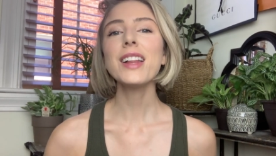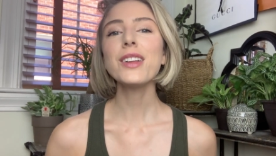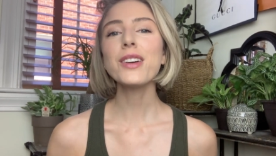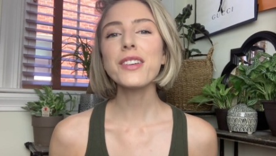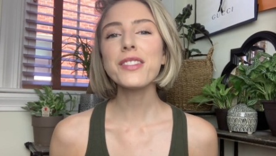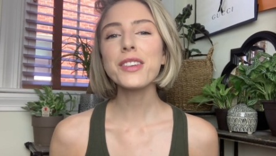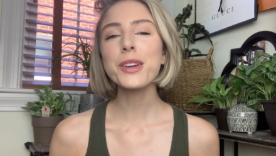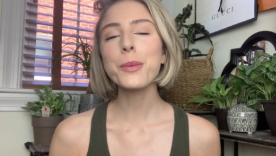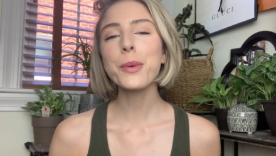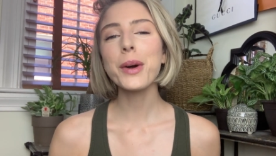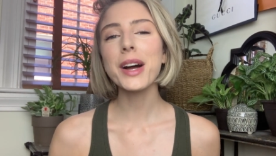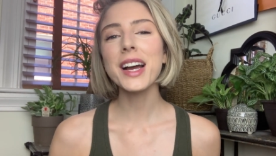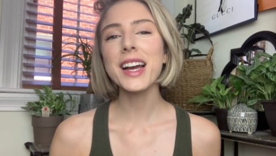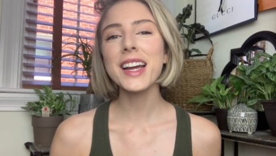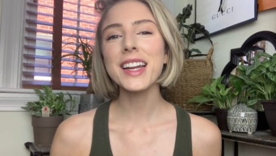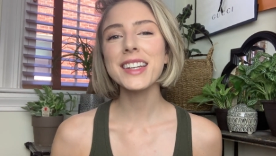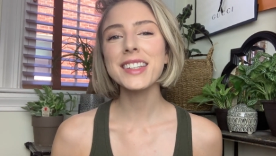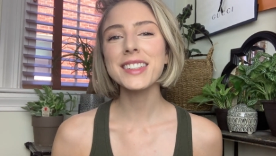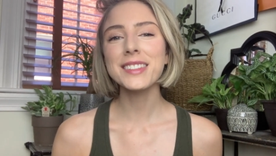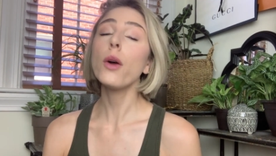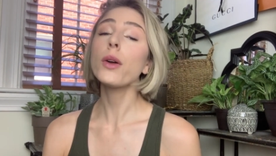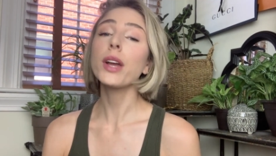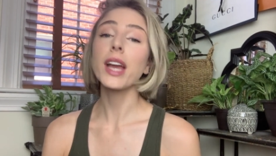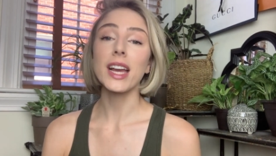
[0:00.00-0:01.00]
Hello everyone!
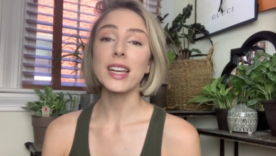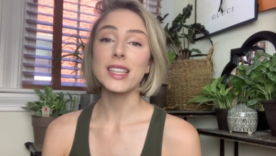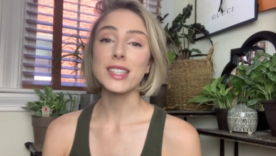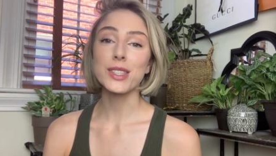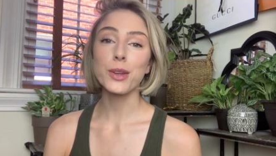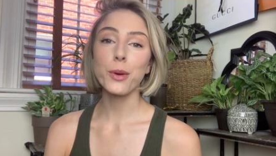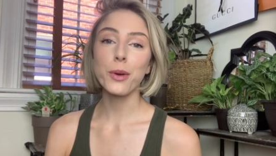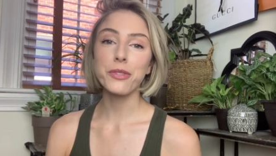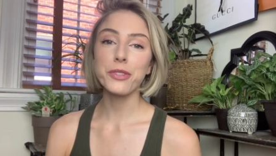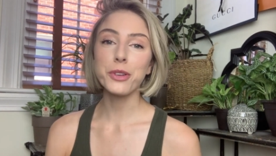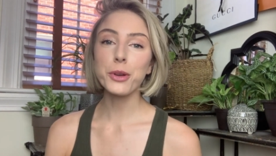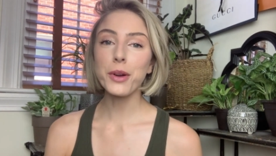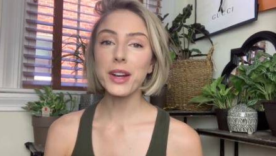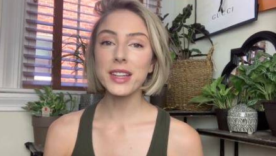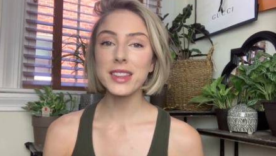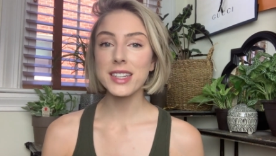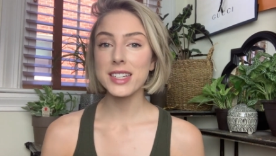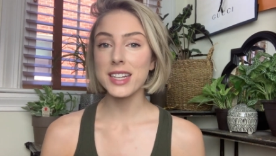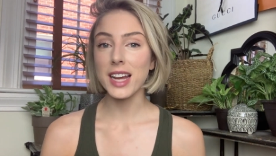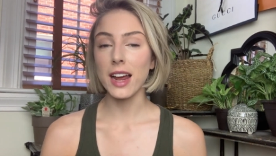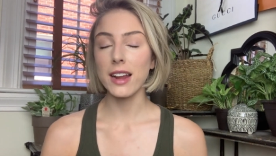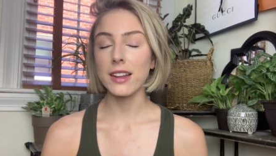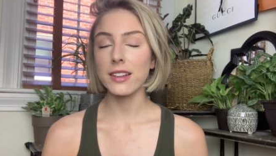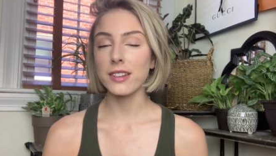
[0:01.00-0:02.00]
Okay, so if you read the
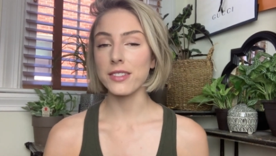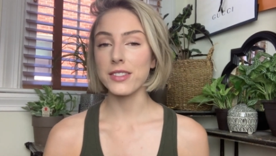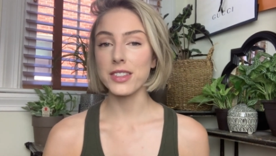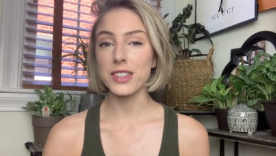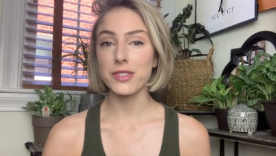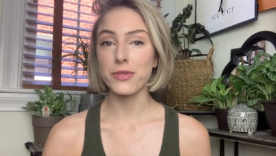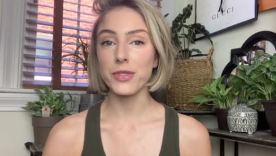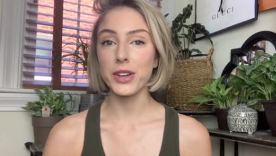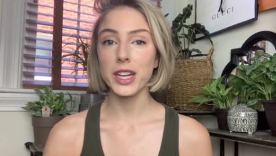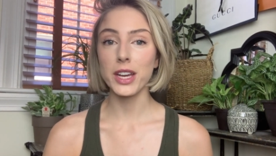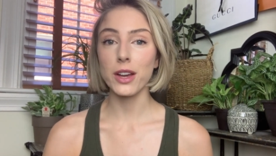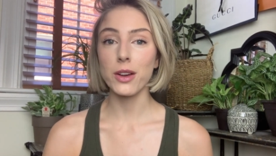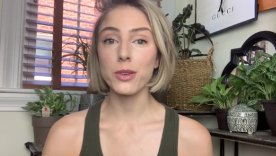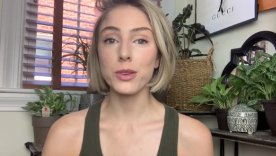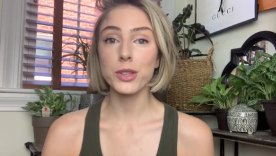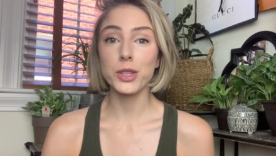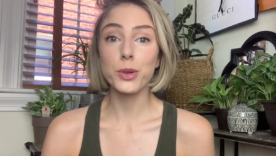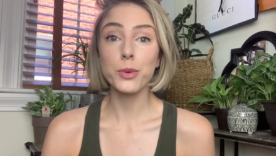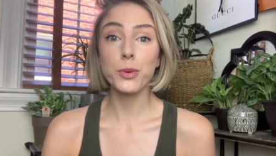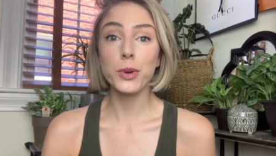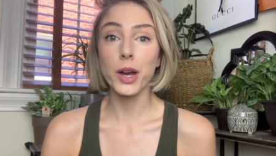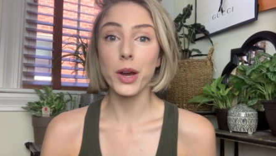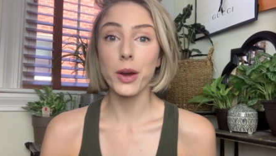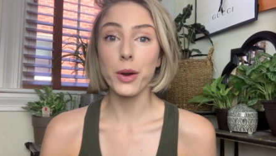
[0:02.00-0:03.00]
title of this video,
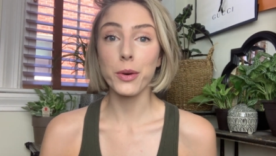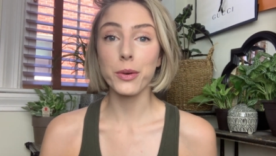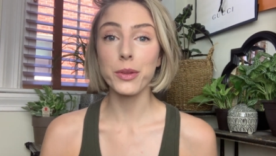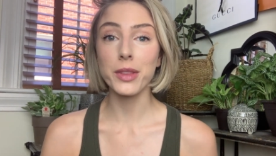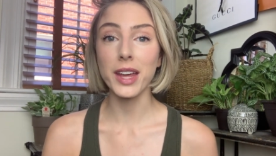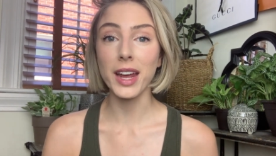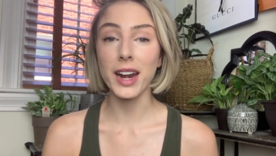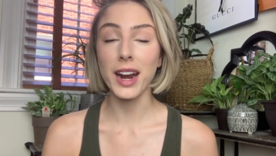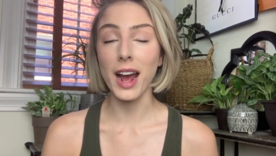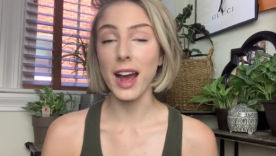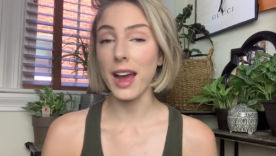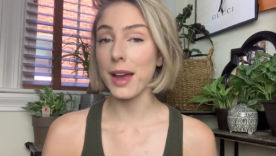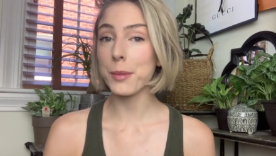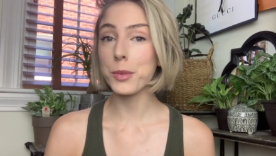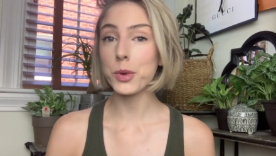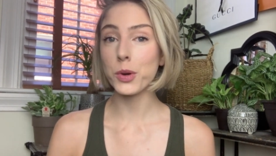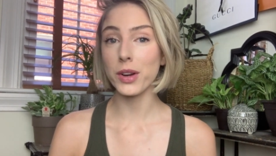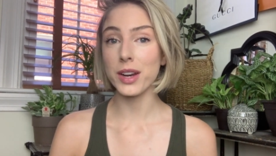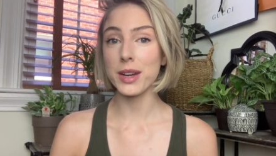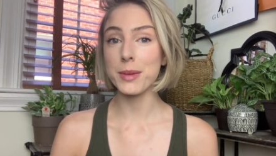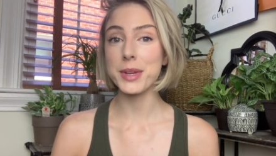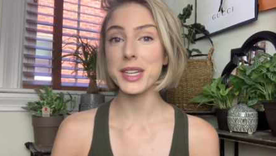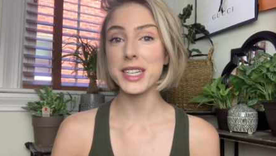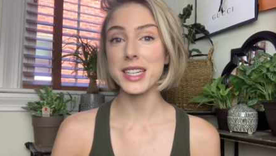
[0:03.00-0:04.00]
you know that I'm
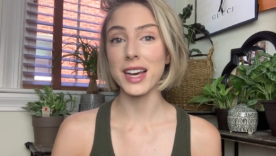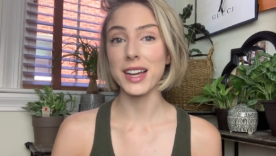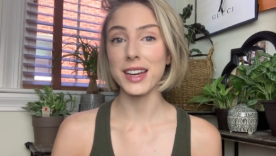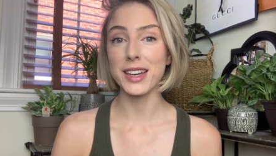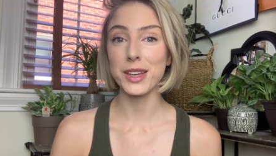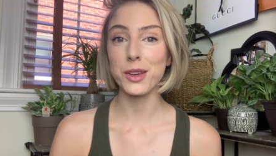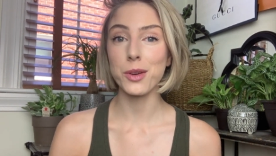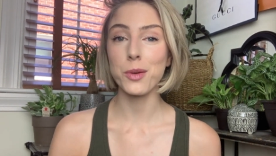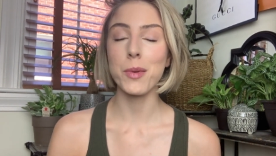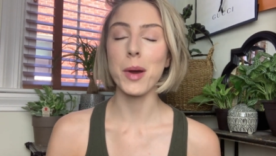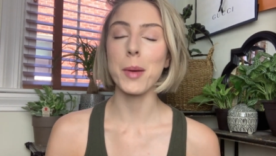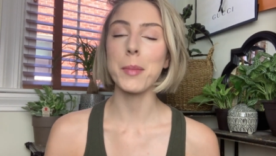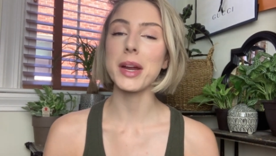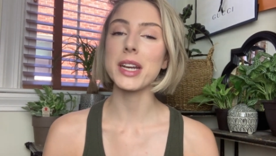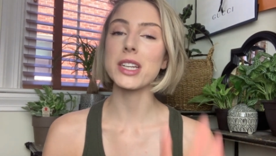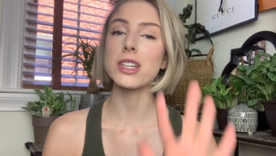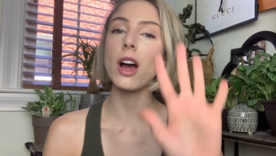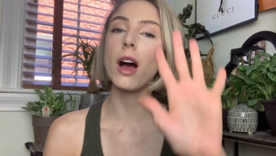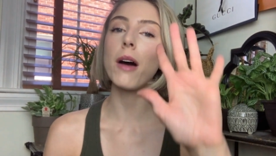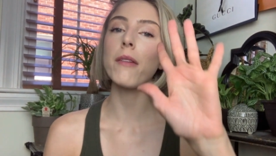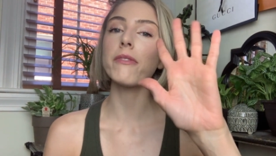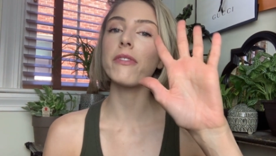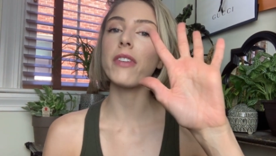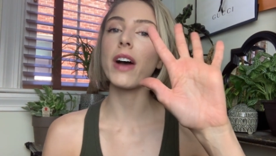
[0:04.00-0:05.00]
going to be telling you about my
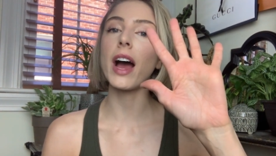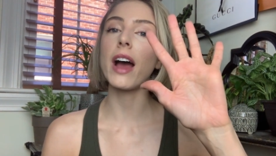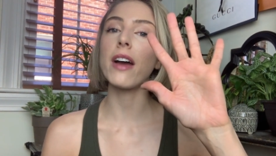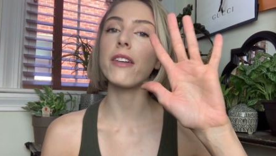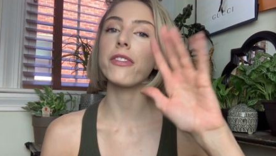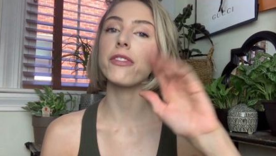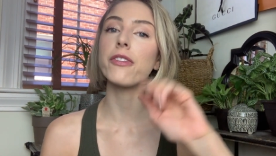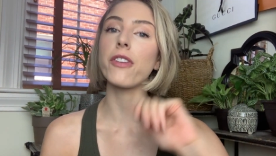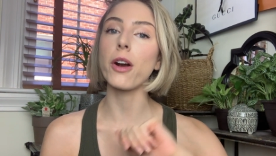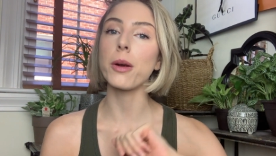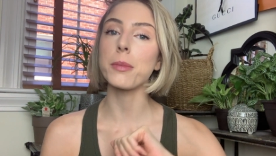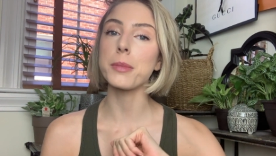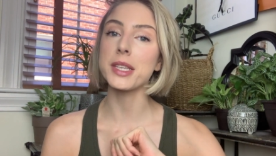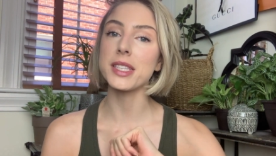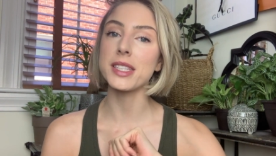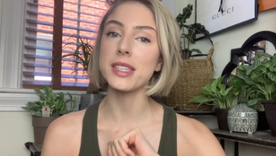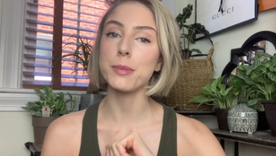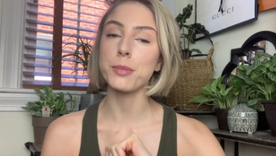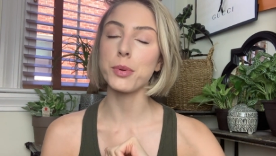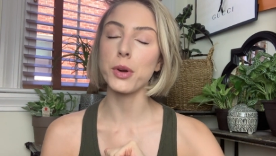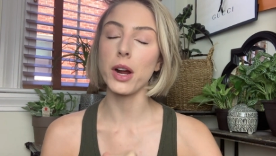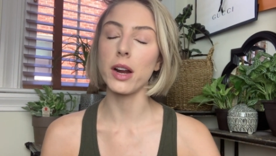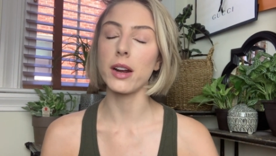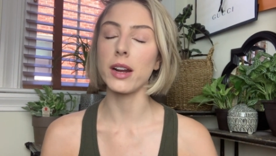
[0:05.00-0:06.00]
top 5 Farmacy
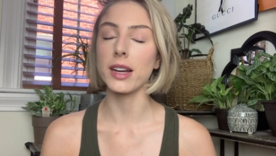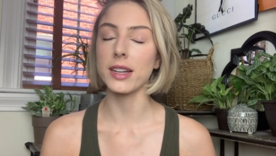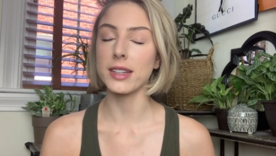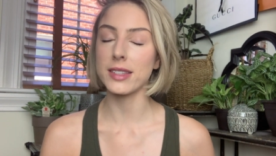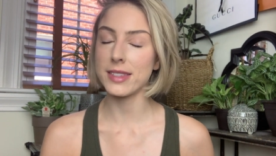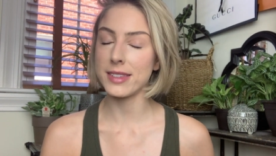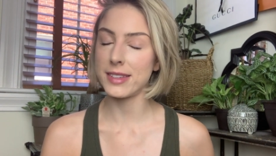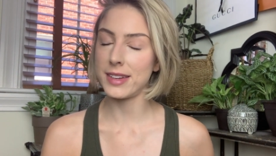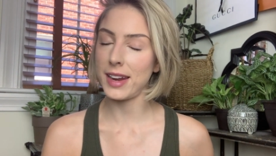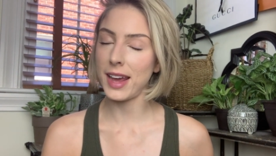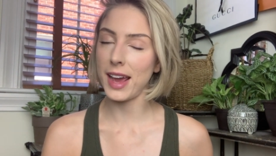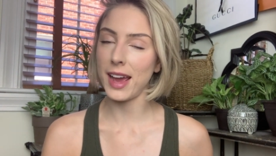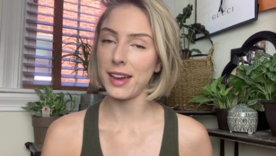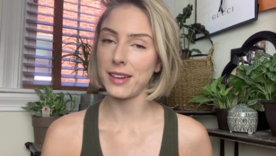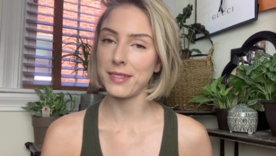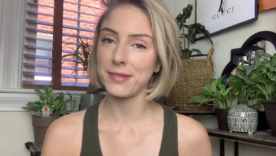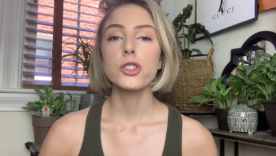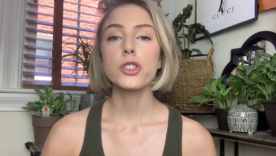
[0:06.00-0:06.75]
products today.